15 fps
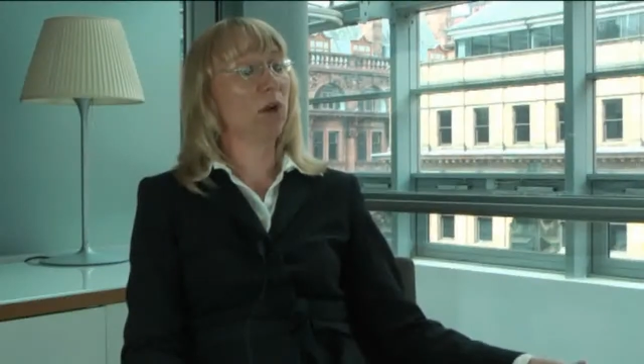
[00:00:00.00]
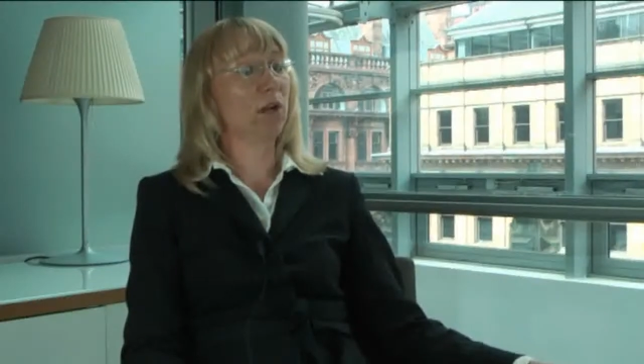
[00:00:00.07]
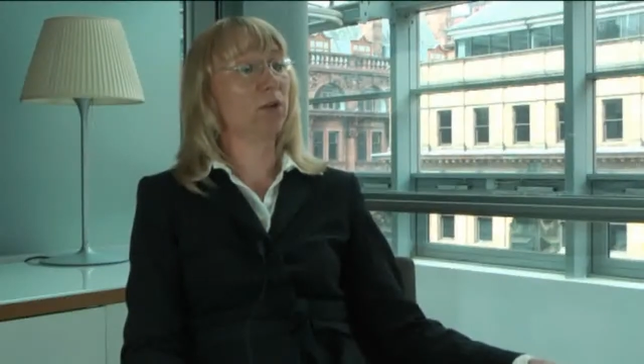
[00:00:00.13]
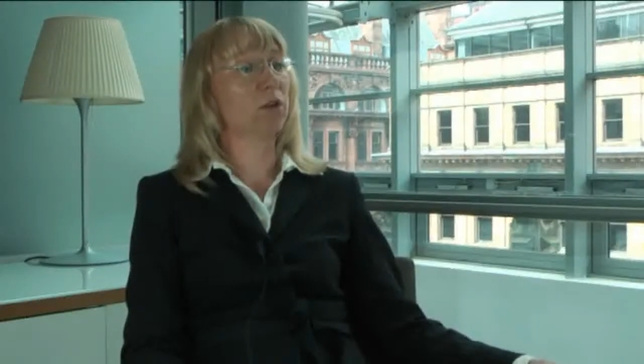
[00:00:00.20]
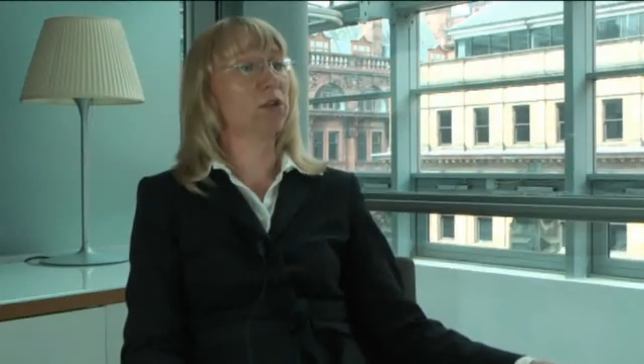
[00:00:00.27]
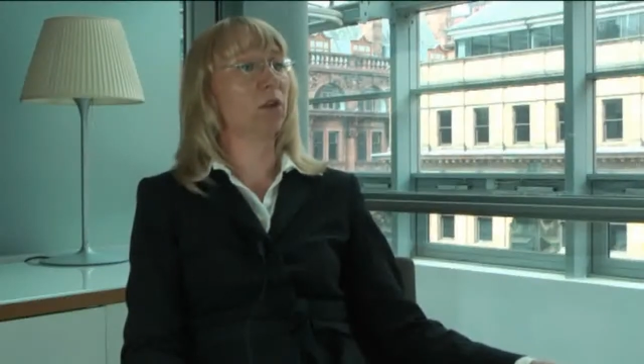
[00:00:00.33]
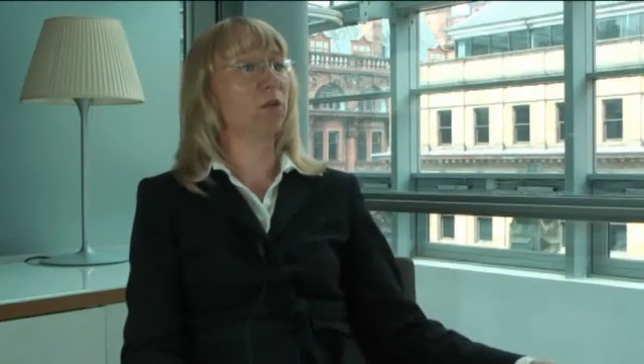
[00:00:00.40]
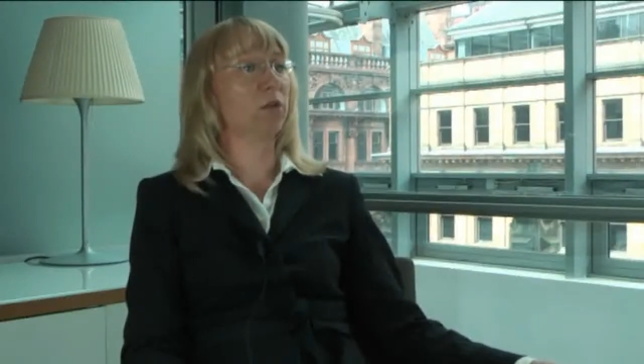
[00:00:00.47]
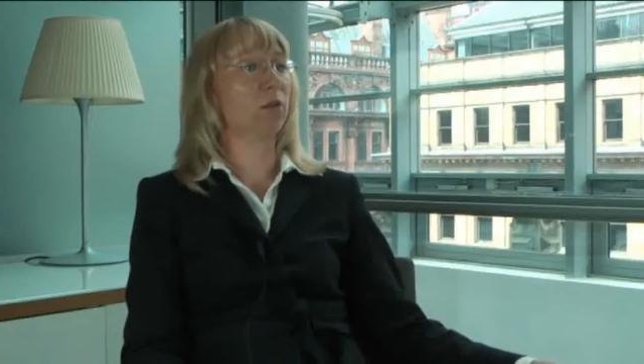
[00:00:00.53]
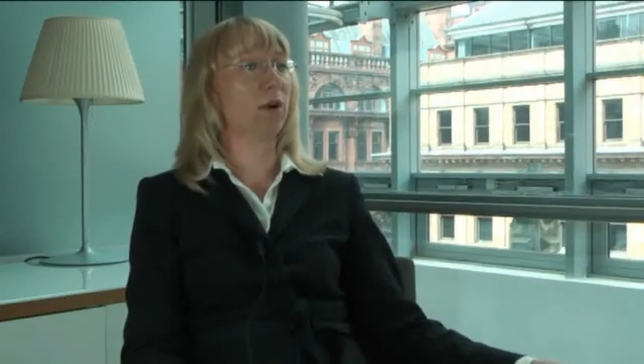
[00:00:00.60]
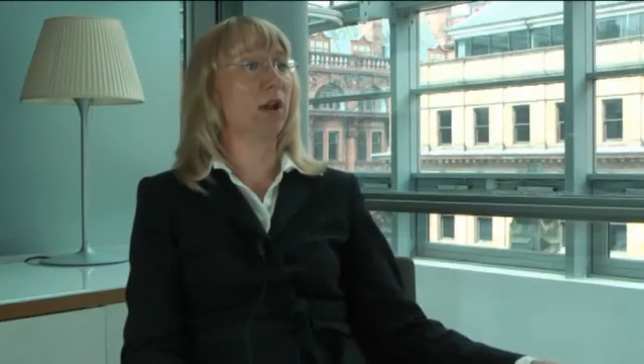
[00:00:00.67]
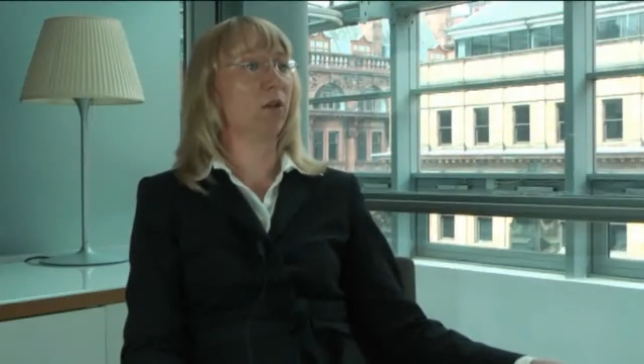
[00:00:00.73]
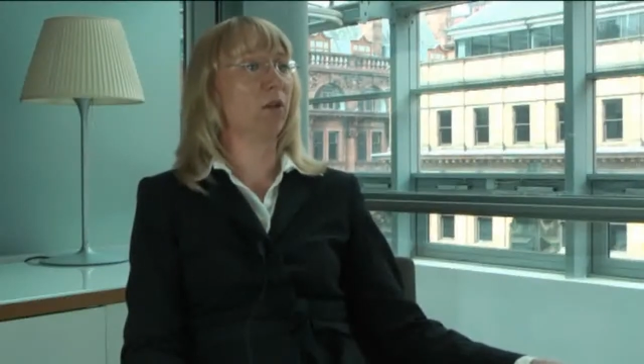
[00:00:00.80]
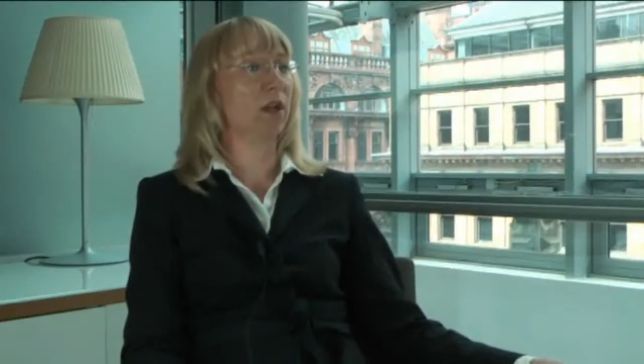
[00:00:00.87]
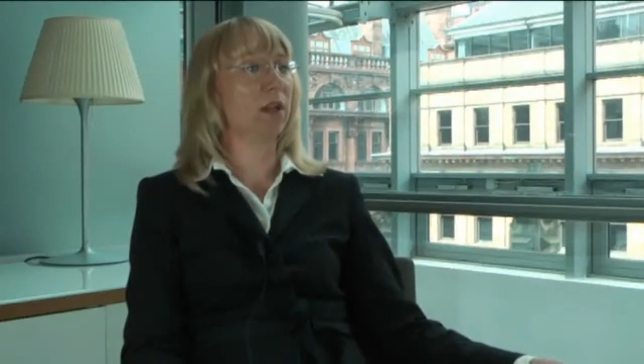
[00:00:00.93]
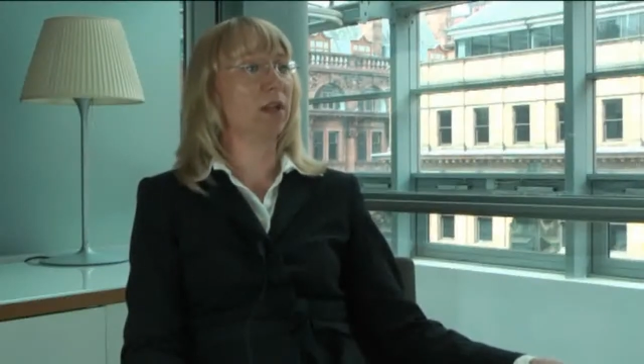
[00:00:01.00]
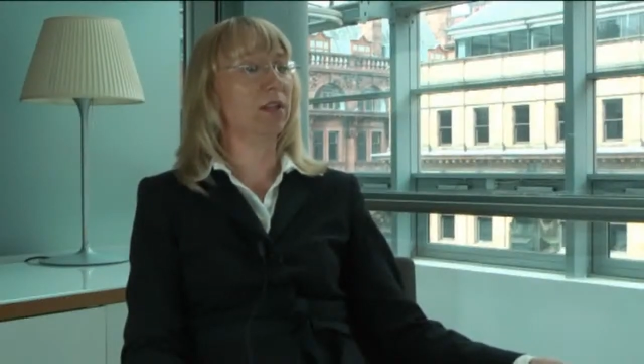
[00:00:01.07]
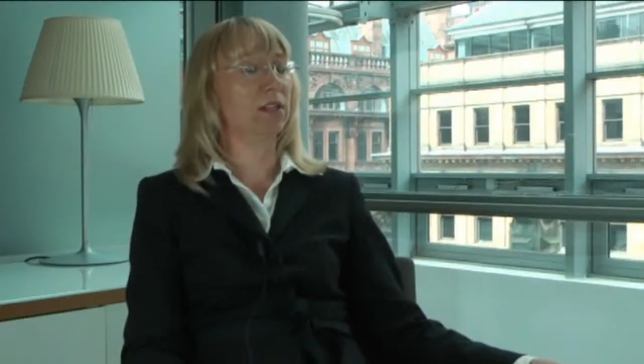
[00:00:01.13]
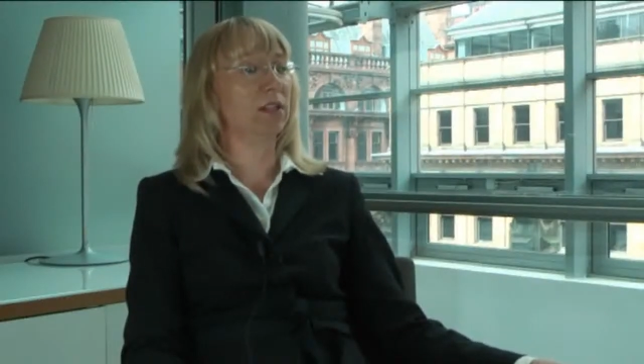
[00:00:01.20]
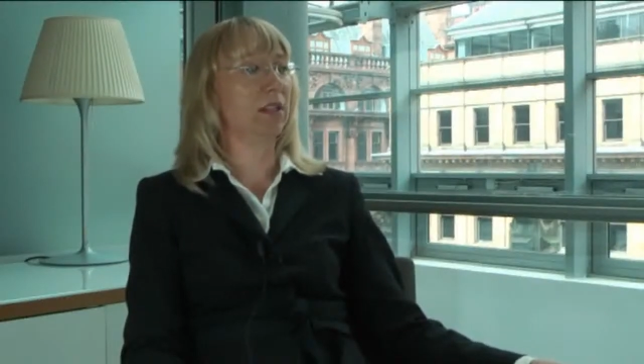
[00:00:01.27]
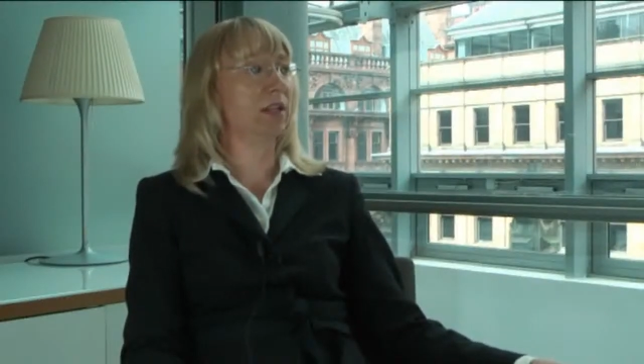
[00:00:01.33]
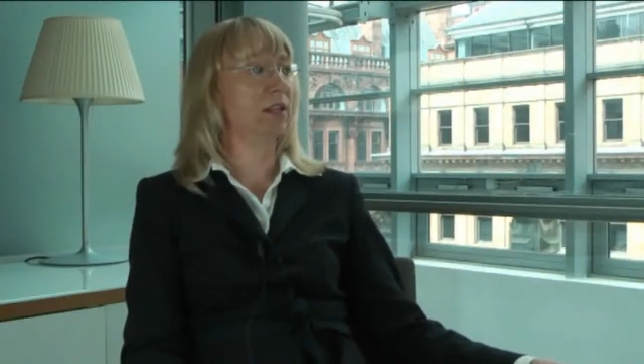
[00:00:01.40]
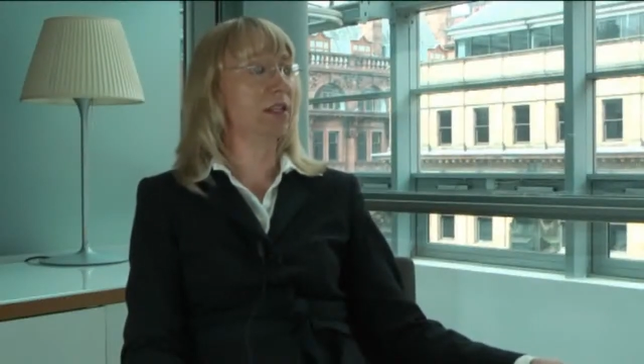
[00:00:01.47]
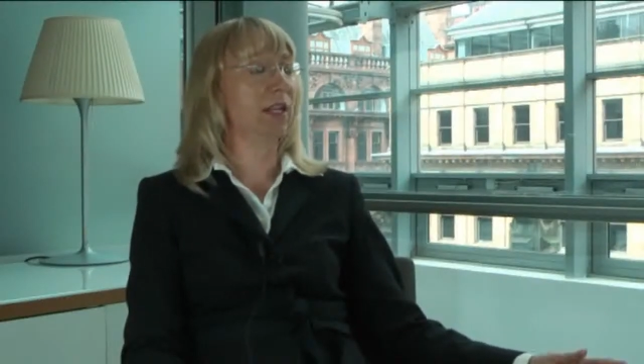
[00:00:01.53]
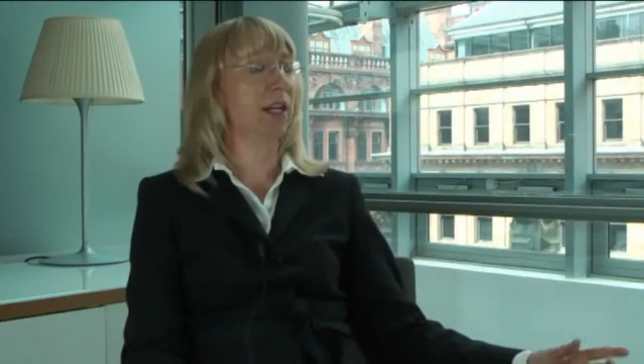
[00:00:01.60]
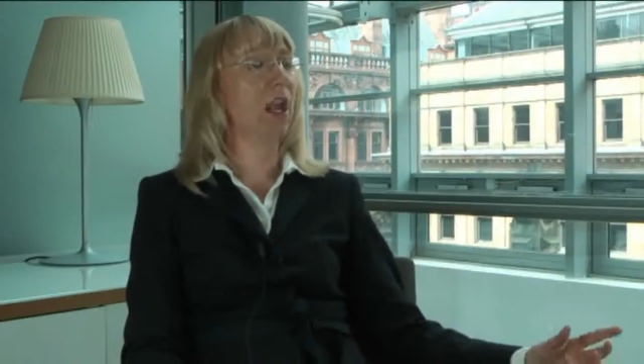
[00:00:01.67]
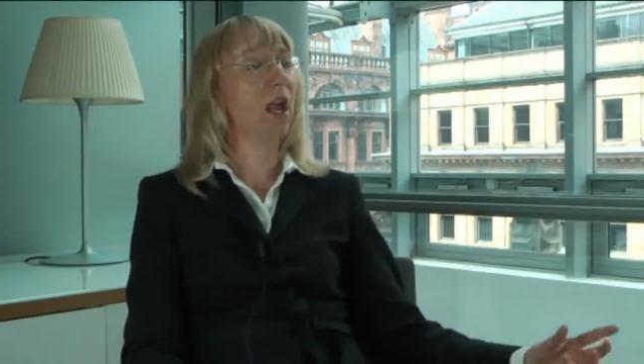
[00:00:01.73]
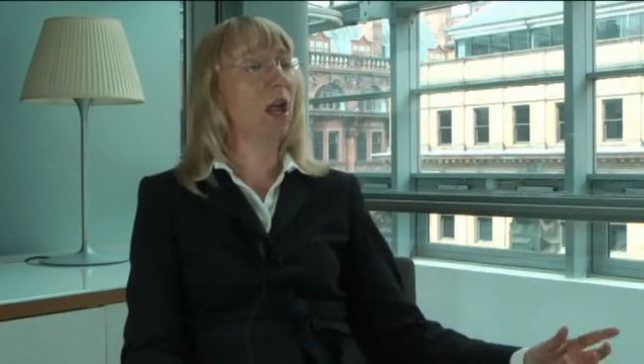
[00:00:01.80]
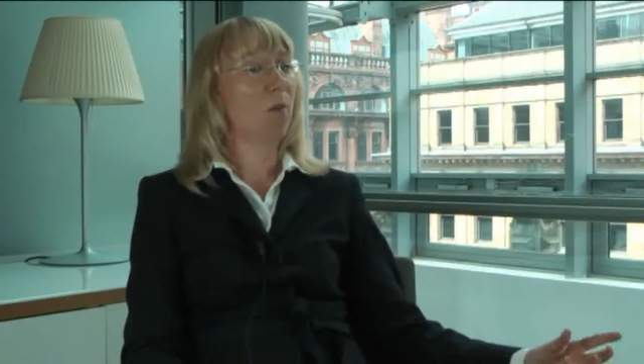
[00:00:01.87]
Microsoft are out there asserting